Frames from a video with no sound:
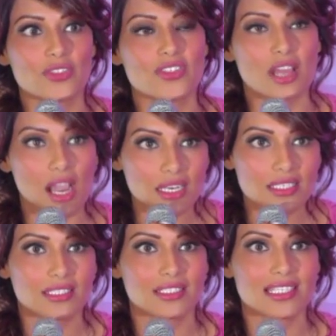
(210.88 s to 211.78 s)

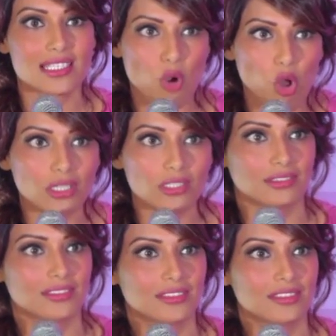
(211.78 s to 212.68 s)
start small,
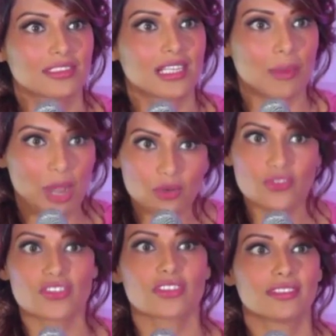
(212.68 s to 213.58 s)
come
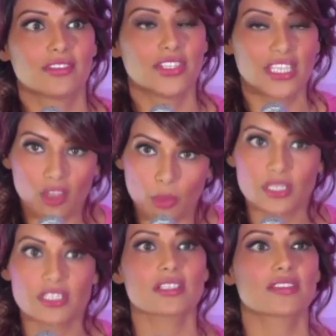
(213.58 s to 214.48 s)
out 3
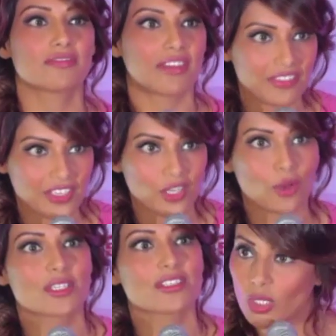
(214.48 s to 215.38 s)
kilometers, 5
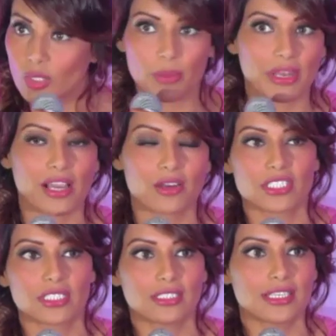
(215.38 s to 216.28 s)
kilometers. All the women out
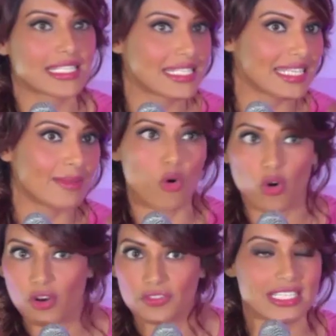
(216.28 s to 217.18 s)
here, let's see
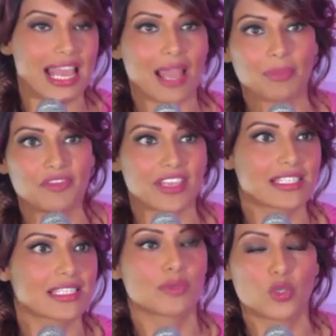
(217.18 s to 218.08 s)
more of these happy
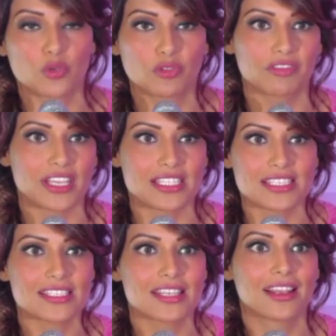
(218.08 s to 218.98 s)
faces, beautiful
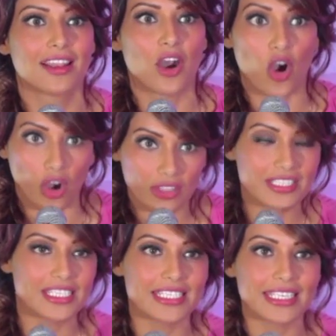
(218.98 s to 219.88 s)
faces on the
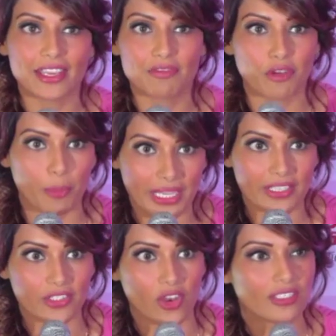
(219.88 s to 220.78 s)
D-Day for
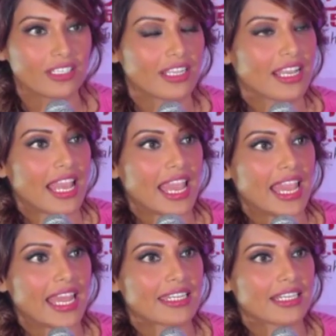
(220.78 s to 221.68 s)
Pinkathon.
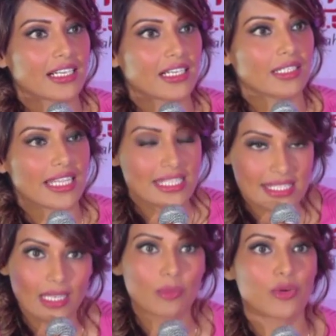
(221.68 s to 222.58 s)
And let's
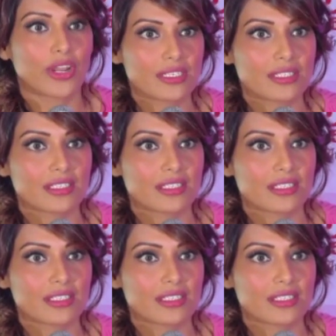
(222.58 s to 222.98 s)
celebrate